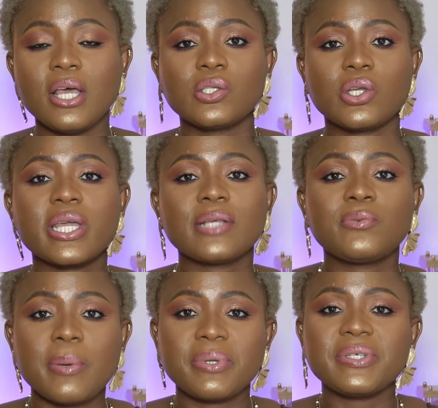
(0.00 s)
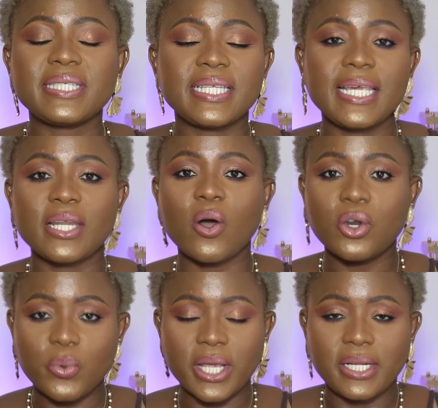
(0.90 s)
So you guys will be able to see it
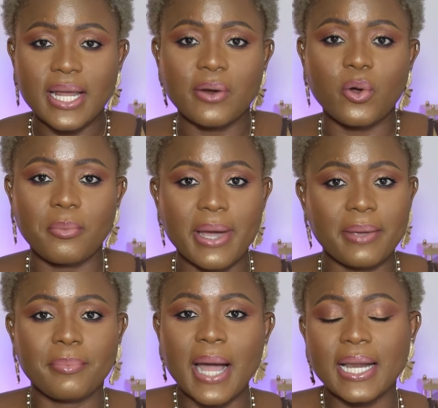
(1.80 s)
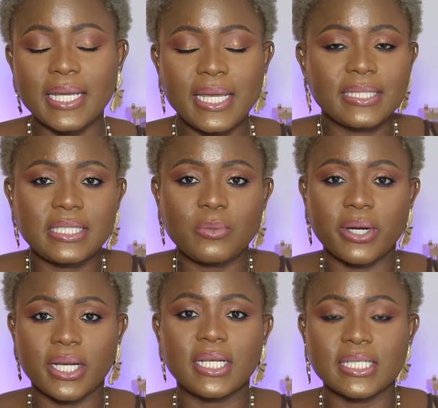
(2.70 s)
all the way down on my body and see
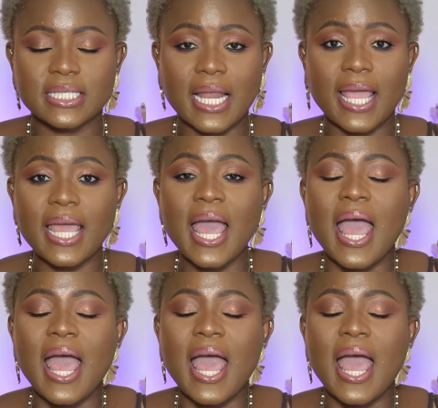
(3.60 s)
what it looks like.